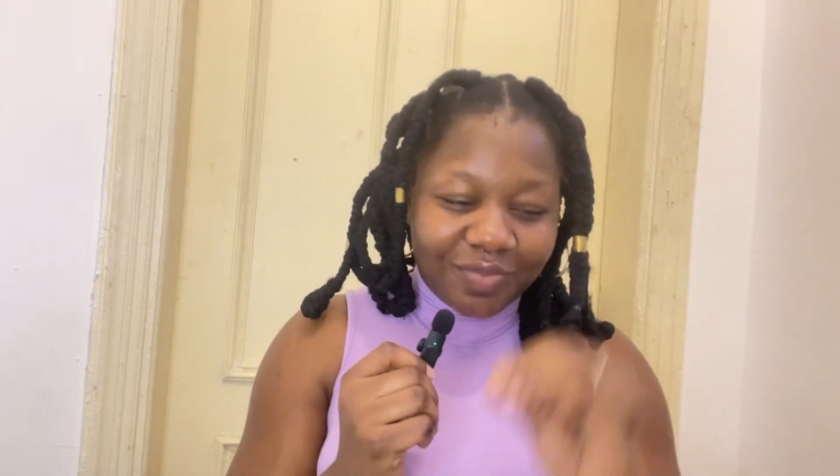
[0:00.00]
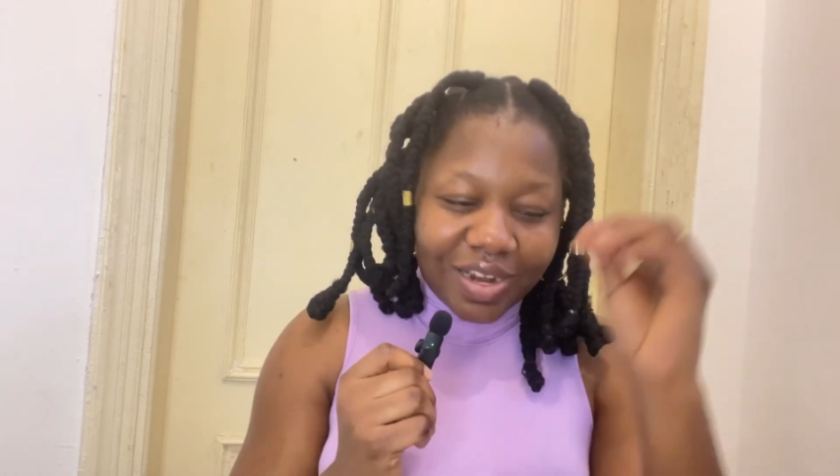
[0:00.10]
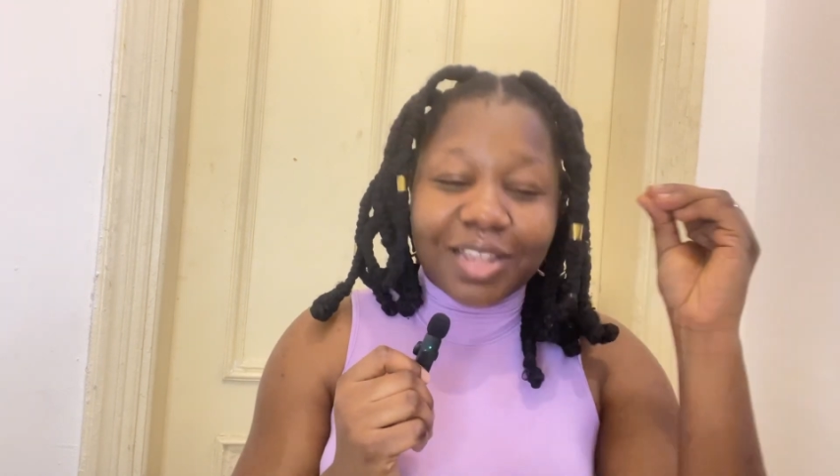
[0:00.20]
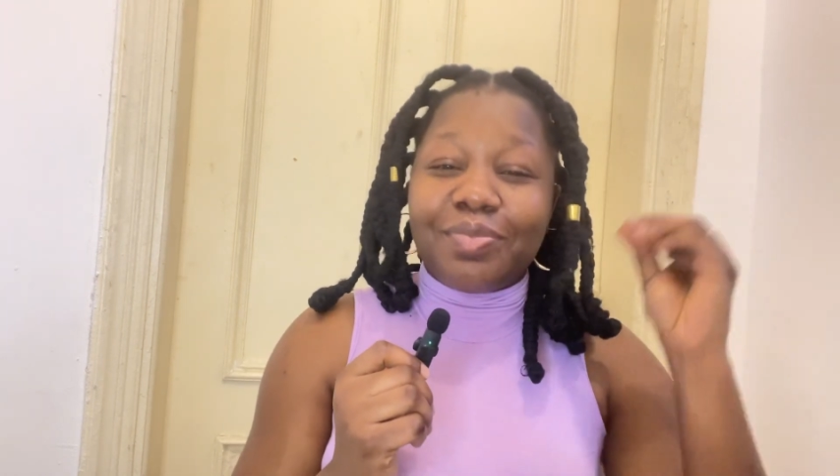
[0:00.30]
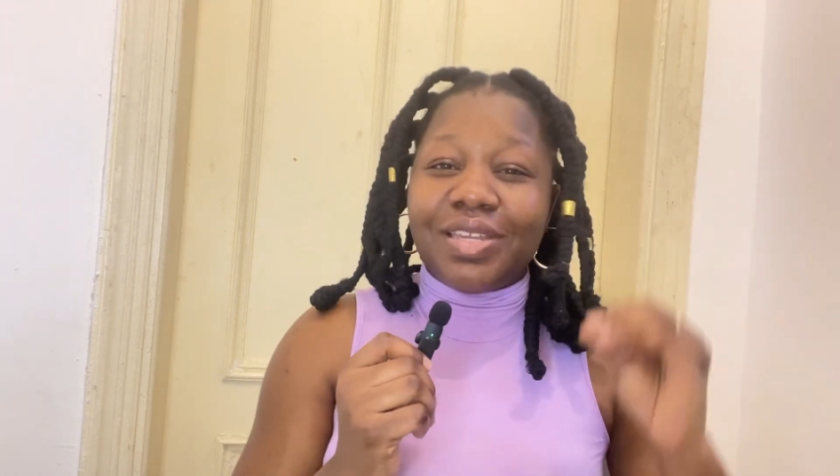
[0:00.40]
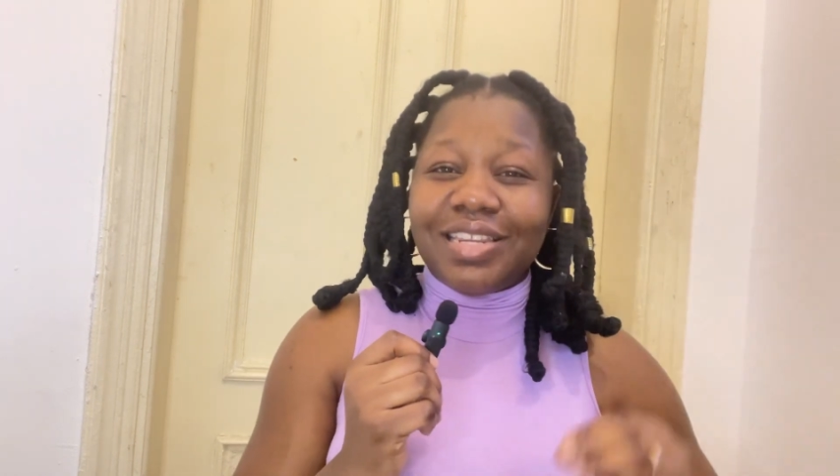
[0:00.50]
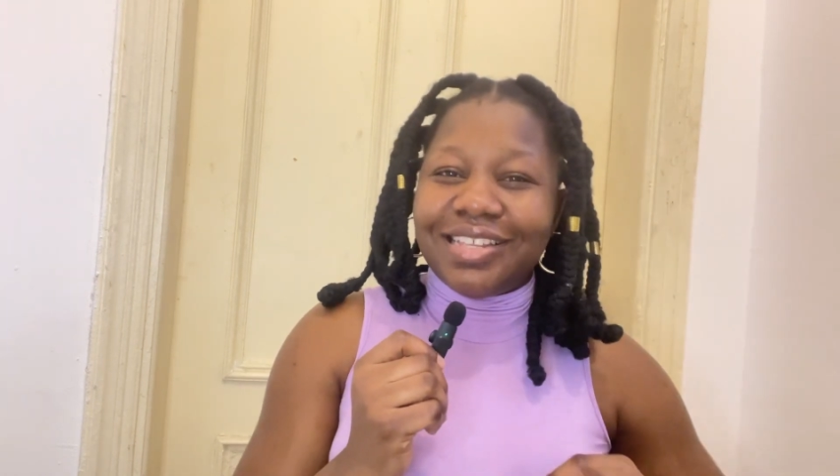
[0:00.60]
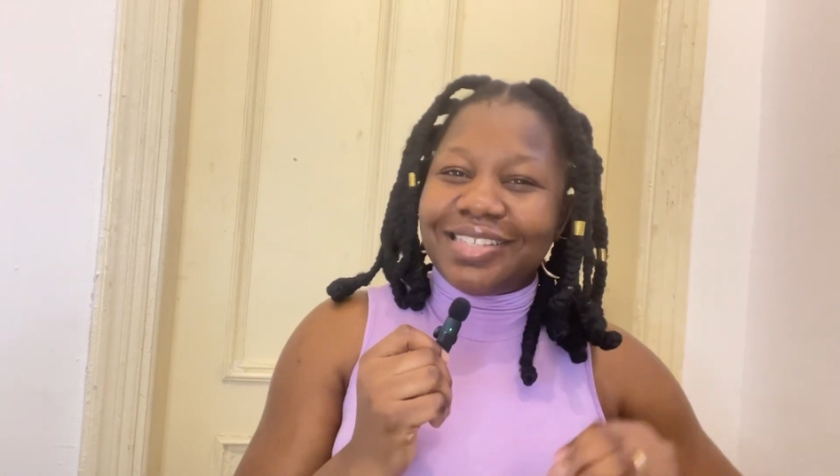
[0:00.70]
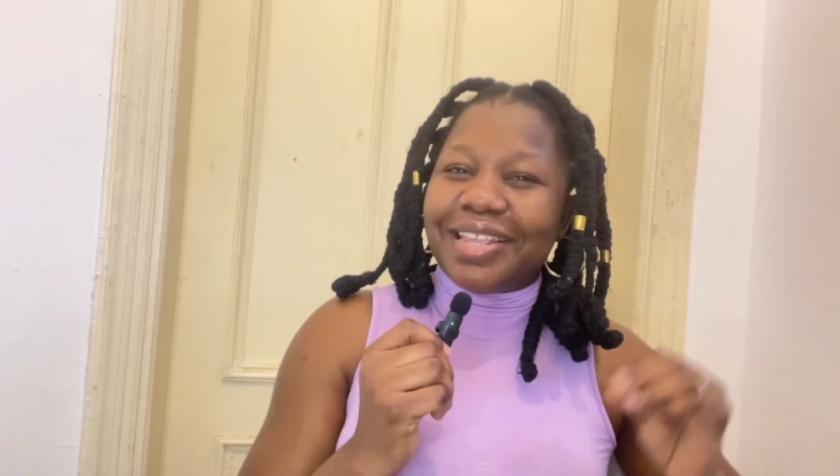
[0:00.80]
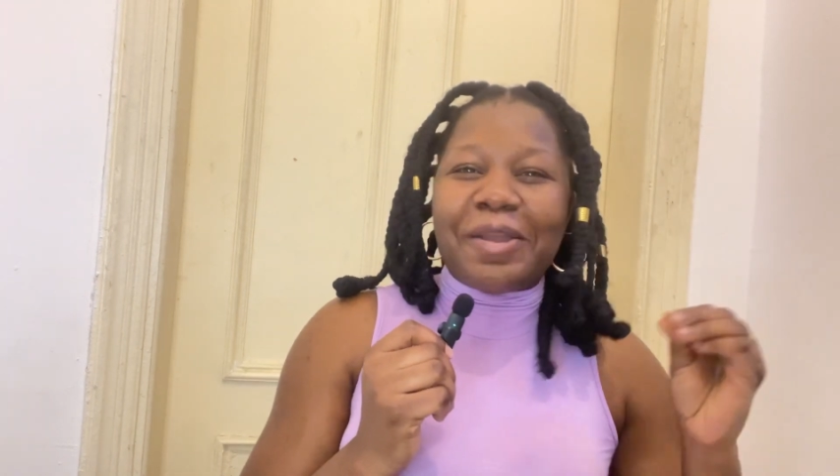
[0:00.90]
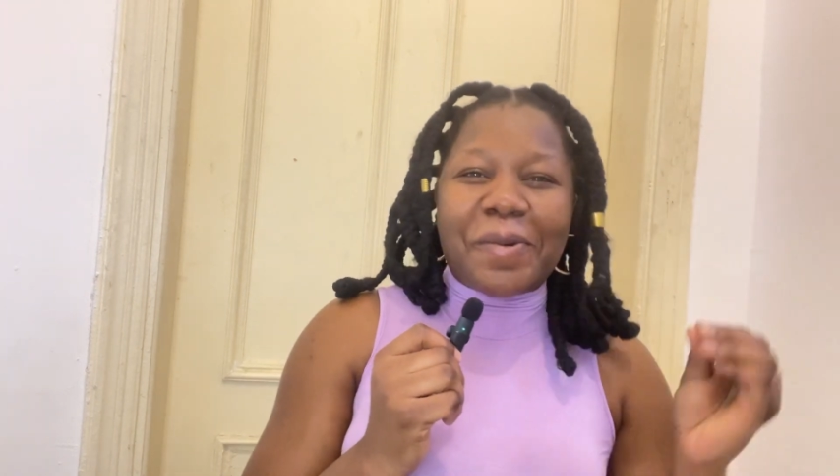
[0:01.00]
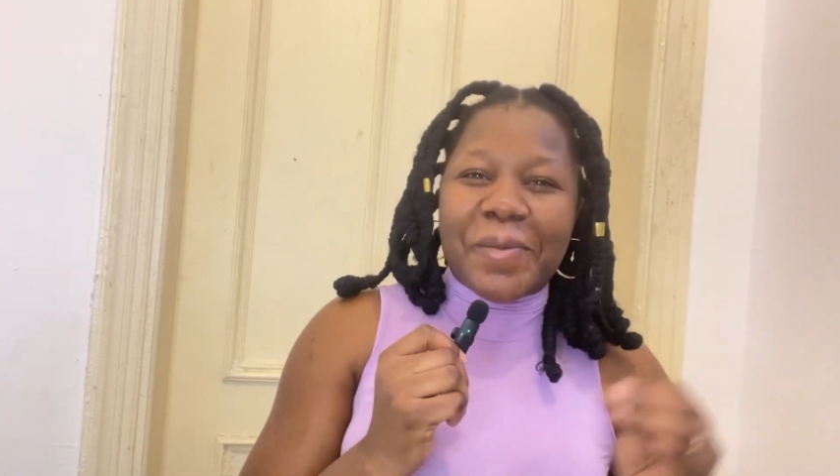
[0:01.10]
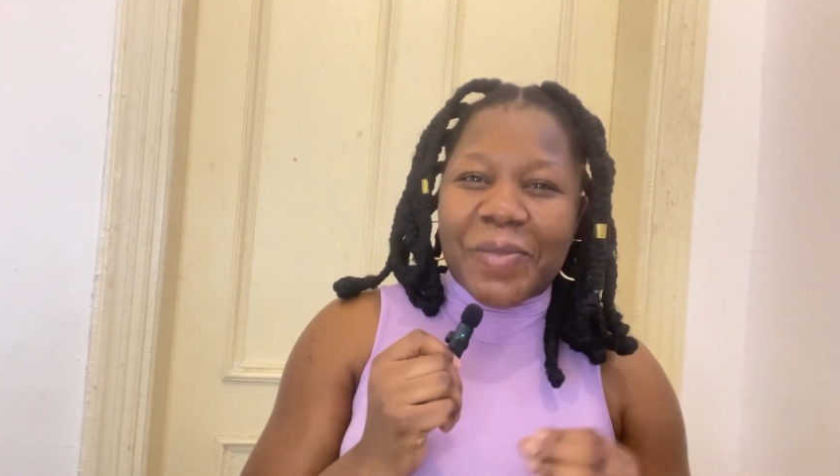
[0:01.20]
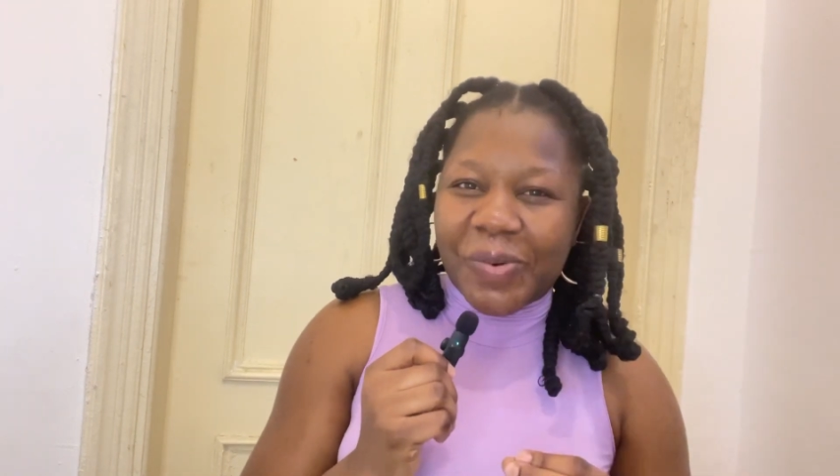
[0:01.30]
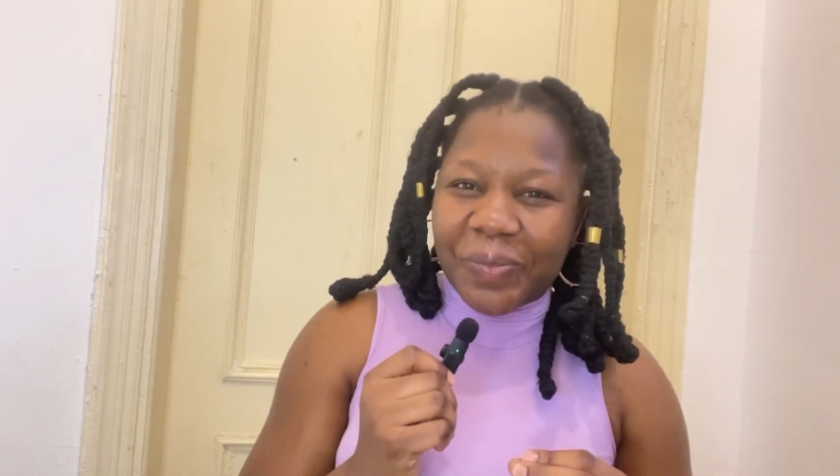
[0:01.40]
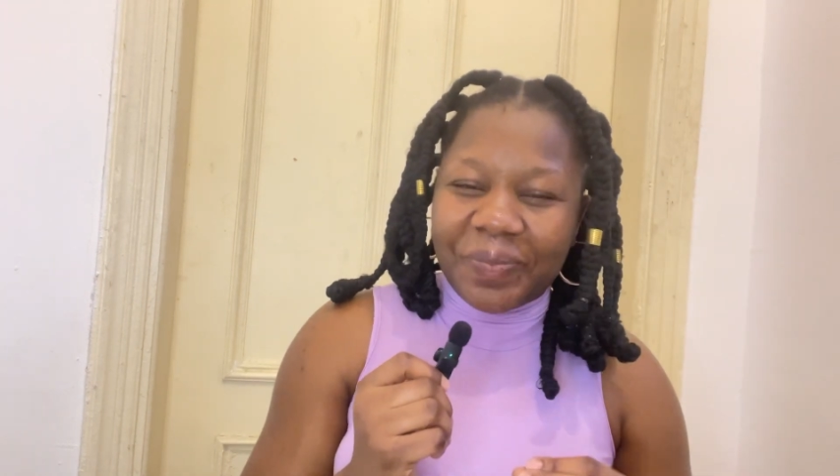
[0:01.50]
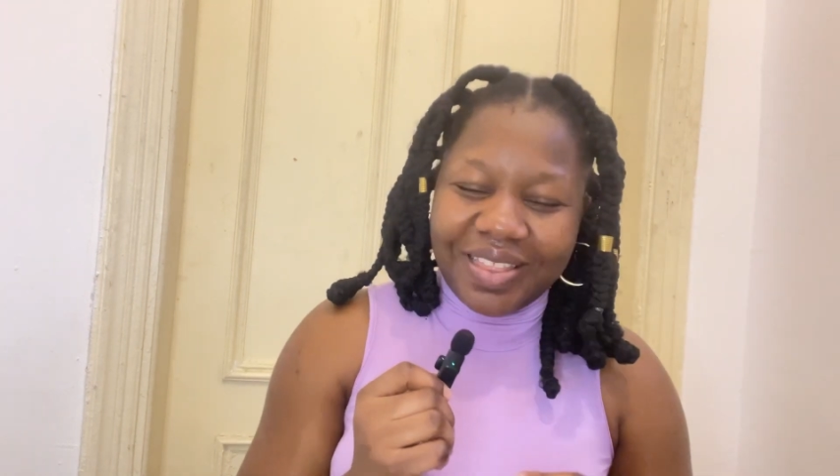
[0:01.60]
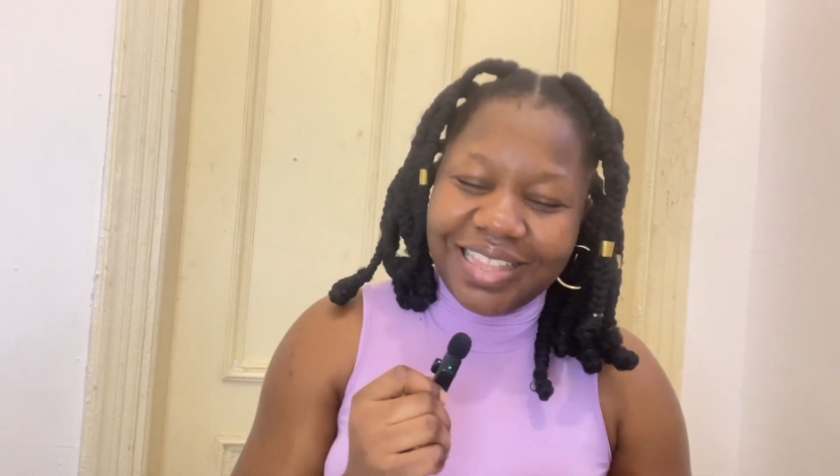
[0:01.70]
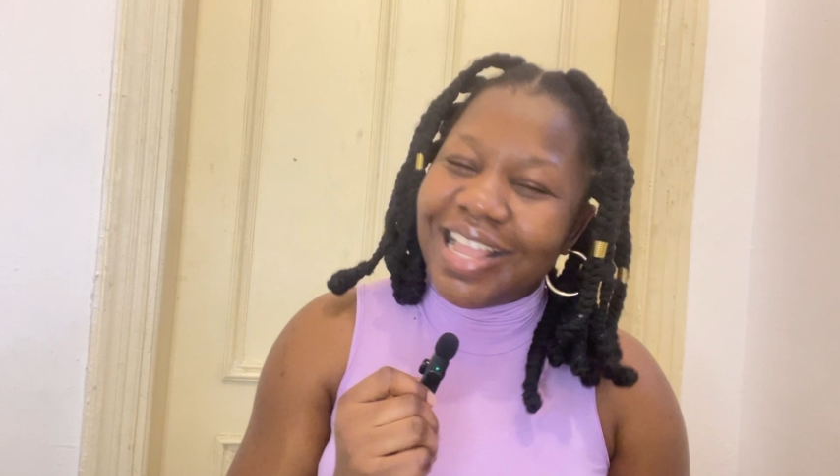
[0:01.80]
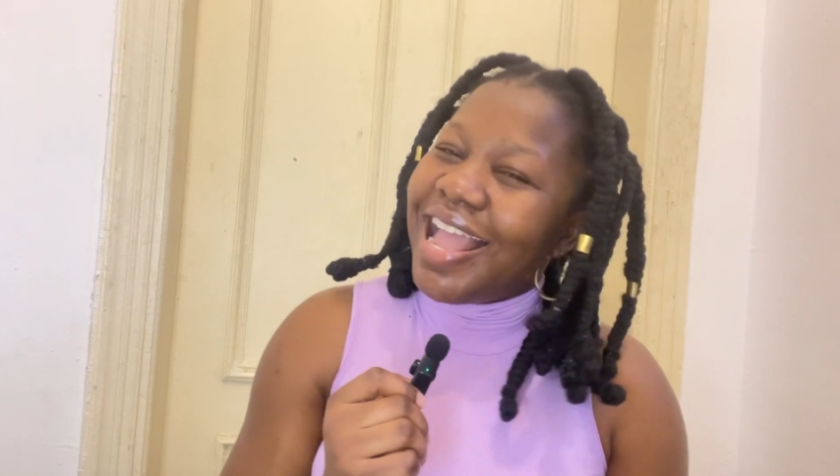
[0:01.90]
like, being a stay-home mom.